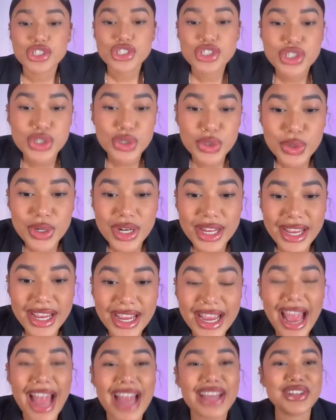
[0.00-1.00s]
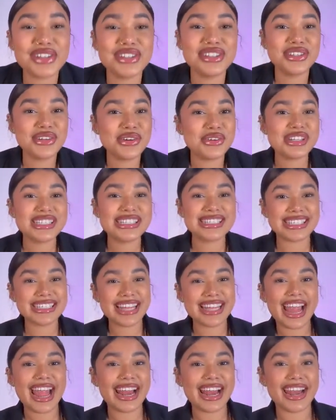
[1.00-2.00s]
Julie, how you doing
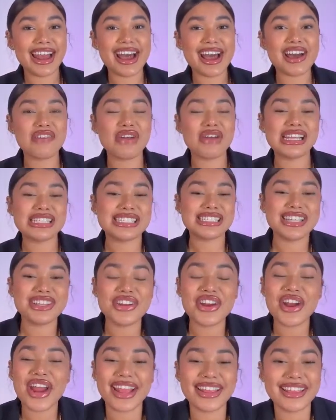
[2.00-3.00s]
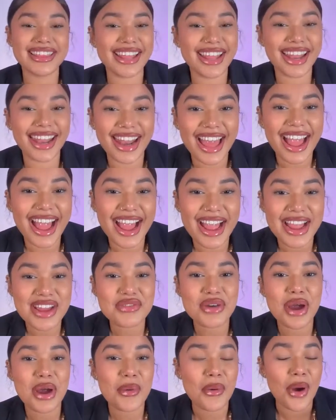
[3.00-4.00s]
today, love? I see you're in the
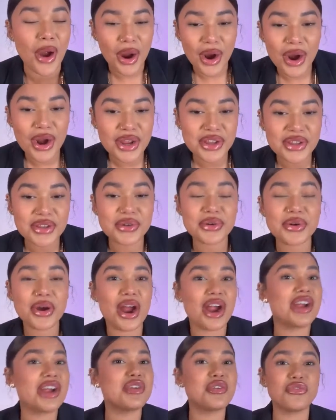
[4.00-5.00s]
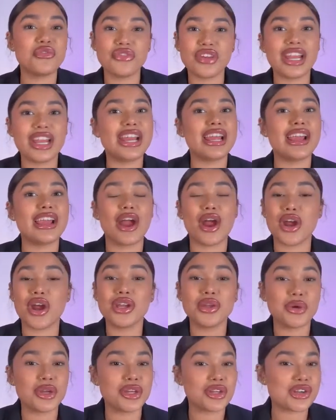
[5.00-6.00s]
live. How are you? How are you feeling? How are
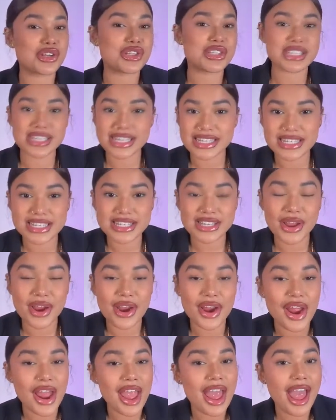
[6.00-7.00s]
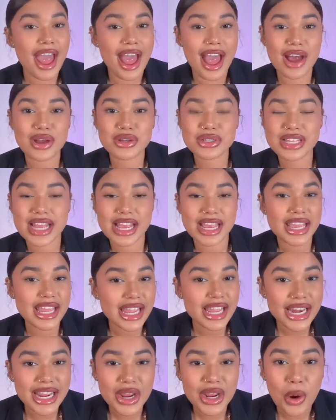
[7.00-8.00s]
you and your sister? How's that
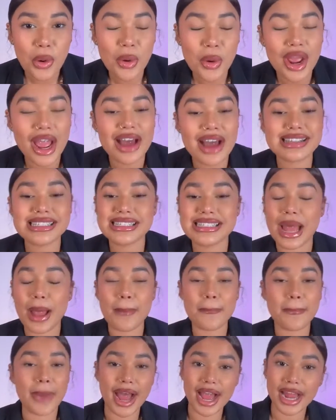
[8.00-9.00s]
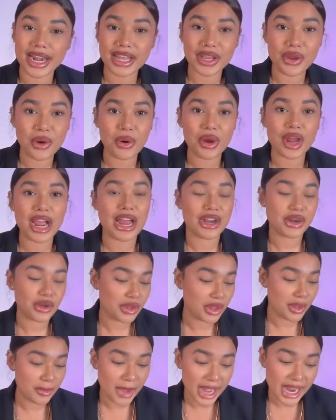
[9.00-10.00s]
healing going? How's that body going? I
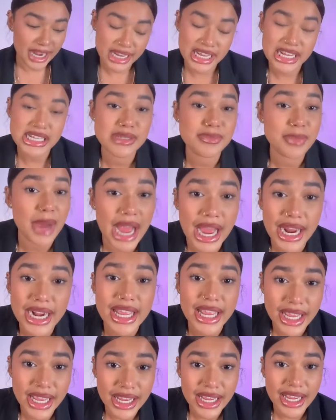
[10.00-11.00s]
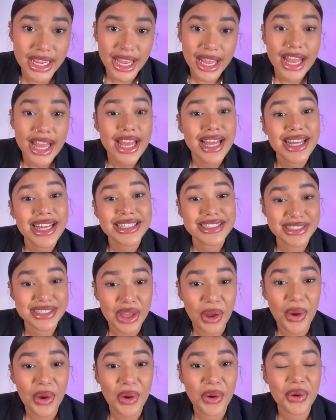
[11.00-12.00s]
know the body is bodying.
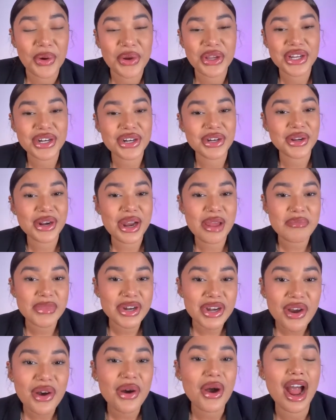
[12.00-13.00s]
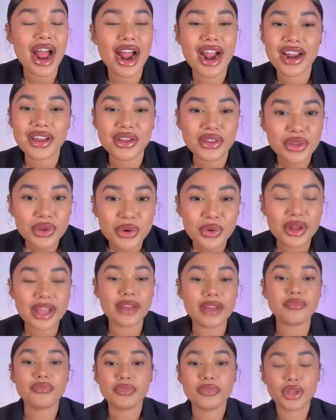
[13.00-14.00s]
So, let me know, how are you
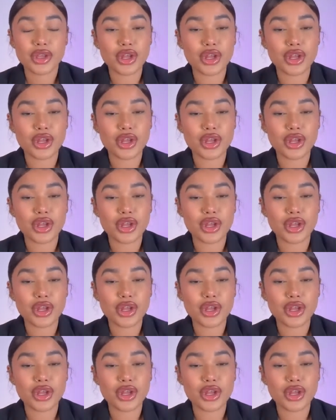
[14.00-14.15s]
doing?